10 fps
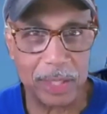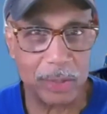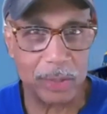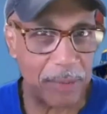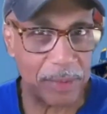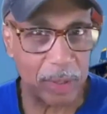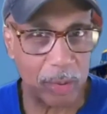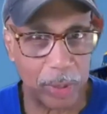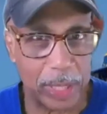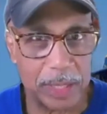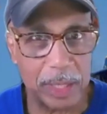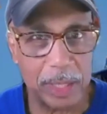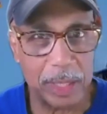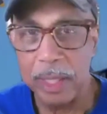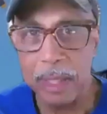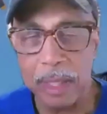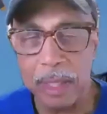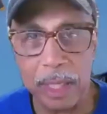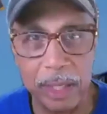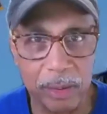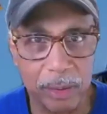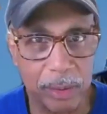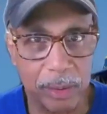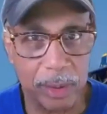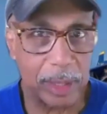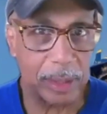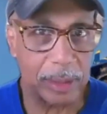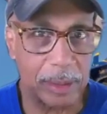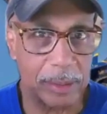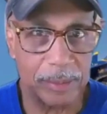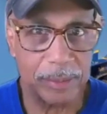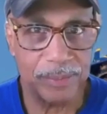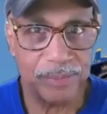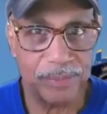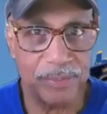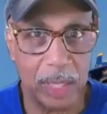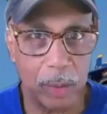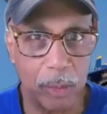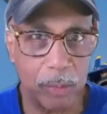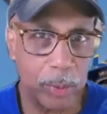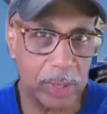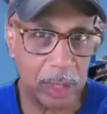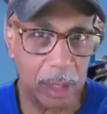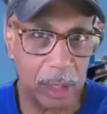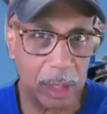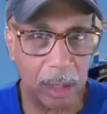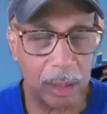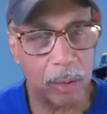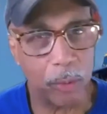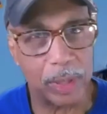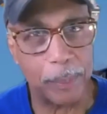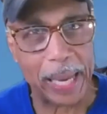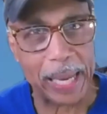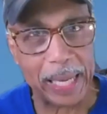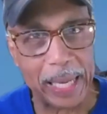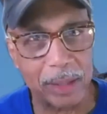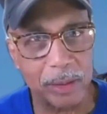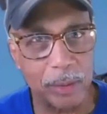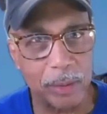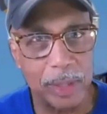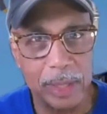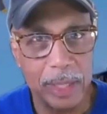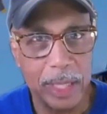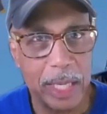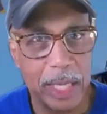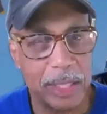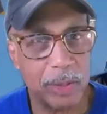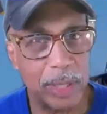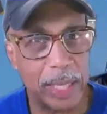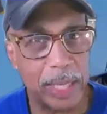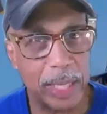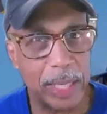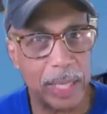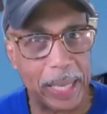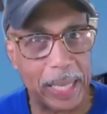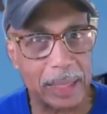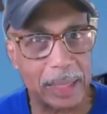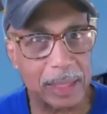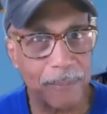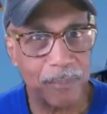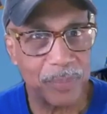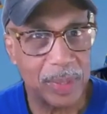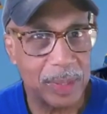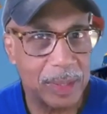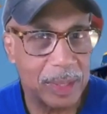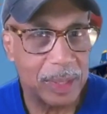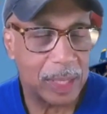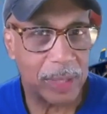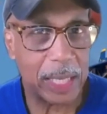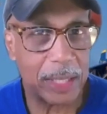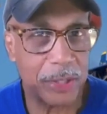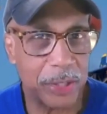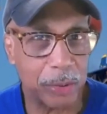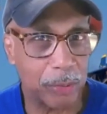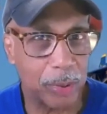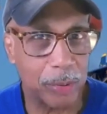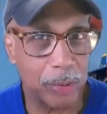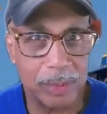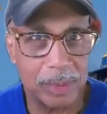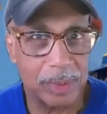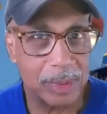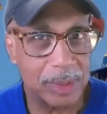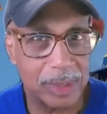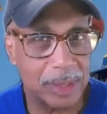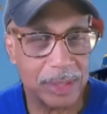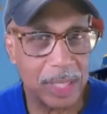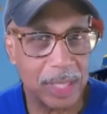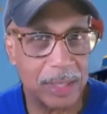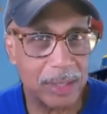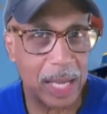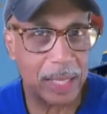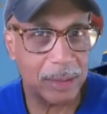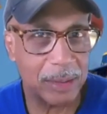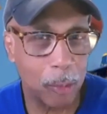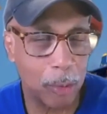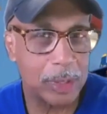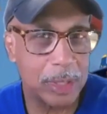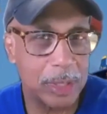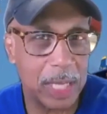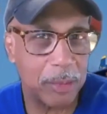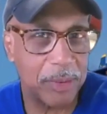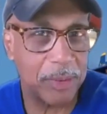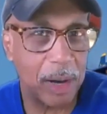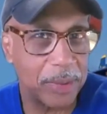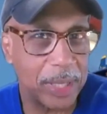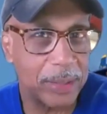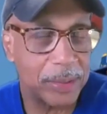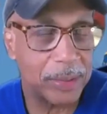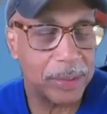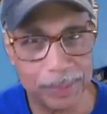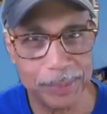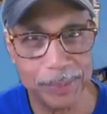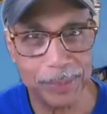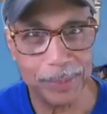And I think driving crazy, either, uh, you know, with the car or with a bad attitude, it's just going to end up badly. You know, you got to share the road. It's, it's not, the world does not revolve around you.